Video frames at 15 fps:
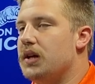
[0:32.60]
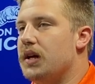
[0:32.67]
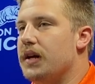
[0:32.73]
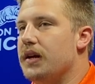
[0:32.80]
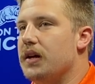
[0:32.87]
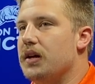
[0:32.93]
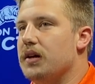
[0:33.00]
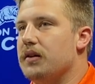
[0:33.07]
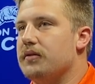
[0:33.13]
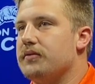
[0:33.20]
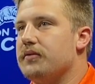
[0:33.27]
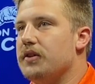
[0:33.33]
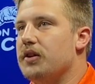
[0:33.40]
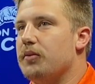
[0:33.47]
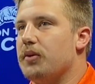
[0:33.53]
And,
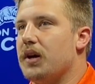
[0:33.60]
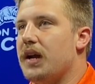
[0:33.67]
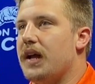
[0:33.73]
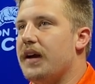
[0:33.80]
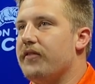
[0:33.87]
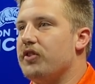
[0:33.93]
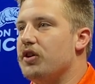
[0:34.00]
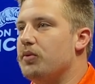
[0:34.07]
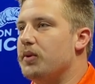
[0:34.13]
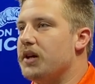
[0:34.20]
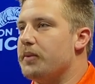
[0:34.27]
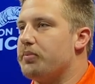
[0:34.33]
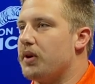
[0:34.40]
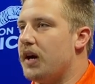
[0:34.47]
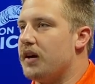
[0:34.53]
you know, we're going to have a good week
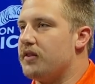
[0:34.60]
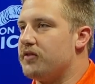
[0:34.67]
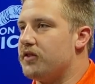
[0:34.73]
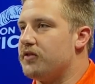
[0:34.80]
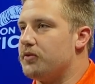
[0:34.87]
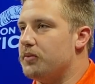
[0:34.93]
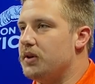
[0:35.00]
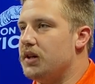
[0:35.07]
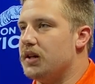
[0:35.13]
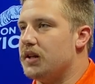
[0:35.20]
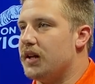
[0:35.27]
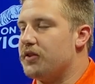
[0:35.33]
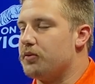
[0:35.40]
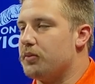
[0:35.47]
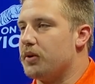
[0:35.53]
of practice this week, and
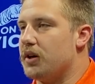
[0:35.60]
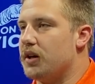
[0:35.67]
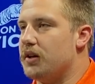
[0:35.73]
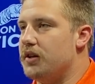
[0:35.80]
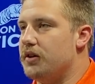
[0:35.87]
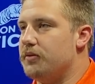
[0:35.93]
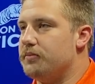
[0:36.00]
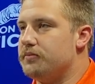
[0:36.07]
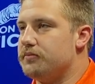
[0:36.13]
that's what we're going to do.